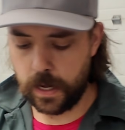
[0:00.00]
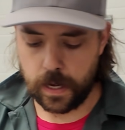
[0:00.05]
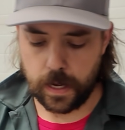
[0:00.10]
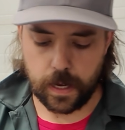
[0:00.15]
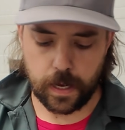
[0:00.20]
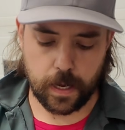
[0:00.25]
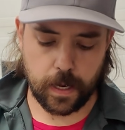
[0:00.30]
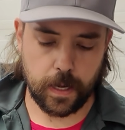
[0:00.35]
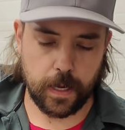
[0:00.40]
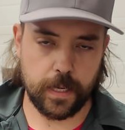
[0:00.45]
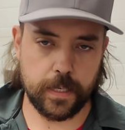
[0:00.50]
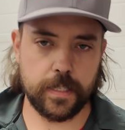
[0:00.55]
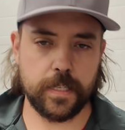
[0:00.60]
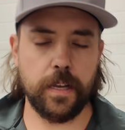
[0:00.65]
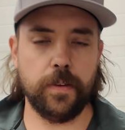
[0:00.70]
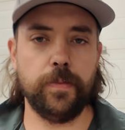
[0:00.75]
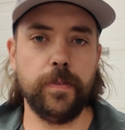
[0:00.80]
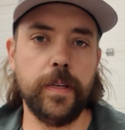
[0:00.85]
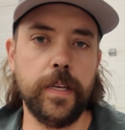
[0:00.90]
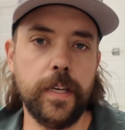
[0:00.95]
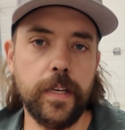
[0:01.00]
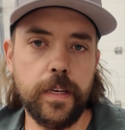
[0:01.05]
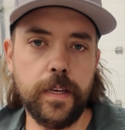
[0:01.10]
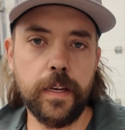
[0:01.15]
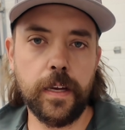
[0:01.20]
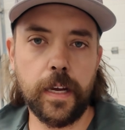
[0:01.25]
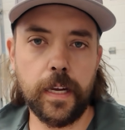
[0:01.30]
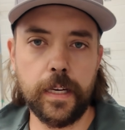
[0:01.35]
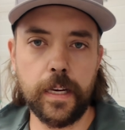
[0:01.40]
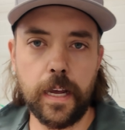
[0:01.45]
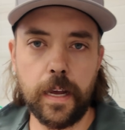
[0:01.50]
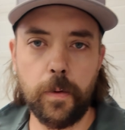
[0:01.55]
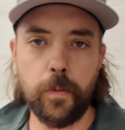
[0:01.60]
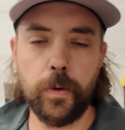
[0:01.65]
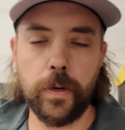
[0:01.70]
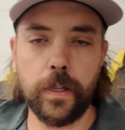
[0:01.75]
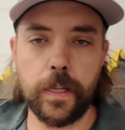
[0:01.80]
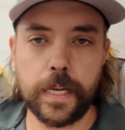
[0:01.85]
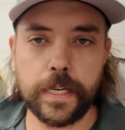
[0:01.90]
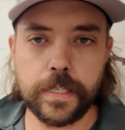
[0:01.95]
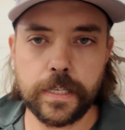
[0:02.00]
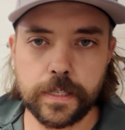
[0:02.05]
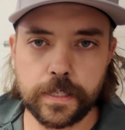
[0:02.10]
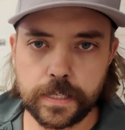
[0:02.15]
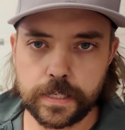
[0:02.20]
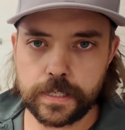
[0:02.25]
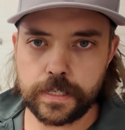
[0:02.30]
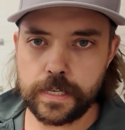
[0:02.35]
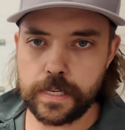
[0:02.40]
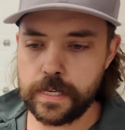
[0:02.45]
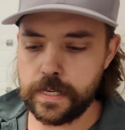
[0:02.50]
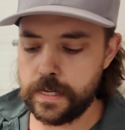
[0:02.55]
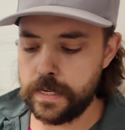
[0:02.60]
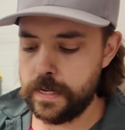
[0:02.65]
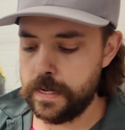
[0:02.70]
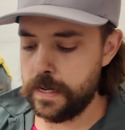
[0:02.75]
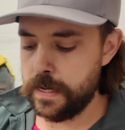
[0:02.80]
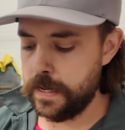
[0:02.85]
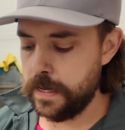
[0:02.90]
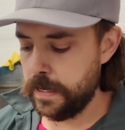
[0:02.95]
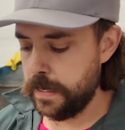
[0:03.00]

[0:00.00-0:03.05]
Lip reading: It's definitely, I would have liked it to see